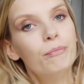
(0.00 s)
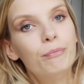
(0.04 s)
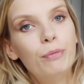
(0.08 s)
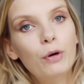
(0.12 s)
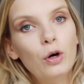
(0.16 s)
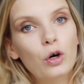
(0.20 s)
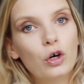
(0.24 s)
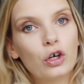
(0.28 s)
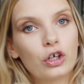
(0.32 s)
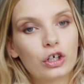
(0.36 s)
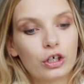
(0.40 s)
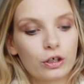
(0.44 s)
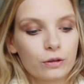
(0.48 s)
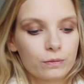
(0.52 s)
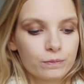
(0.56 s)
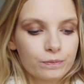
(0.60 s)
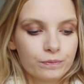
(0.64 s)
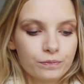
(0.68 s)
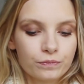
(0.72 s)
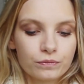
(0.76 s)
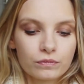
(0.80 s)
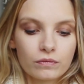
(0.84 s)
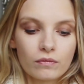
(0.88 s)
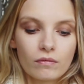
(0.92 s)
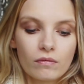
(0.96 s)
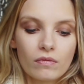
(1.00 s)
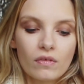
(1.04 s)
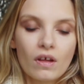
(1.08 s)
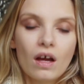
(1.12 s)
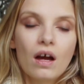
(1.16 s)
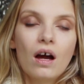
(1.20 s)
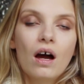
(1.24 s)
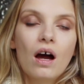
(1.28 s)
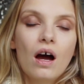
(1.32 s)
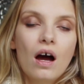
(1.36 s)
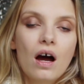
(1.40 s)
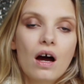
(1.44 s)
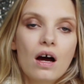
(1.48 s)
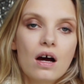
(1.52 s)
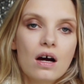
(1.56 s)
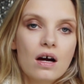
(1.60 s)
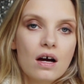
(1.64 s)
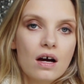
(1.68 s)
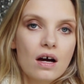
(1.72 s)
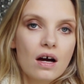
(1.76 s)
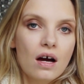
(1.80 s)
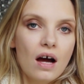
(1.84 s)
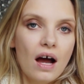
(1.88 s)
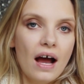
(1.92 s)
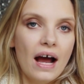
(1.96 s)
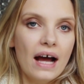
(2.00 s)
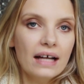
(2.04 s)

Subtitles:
Book. I